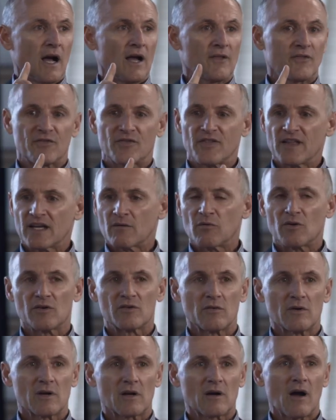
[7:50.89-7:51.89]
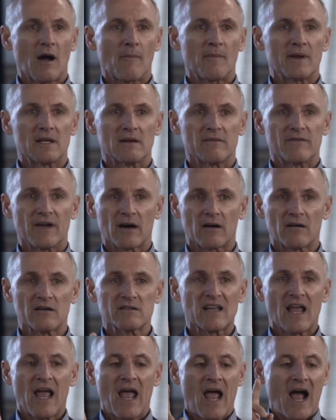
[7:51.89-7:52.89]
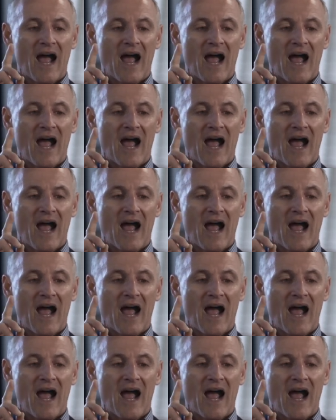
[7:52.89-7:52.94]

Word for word: I think we were doing Comedy of Errors.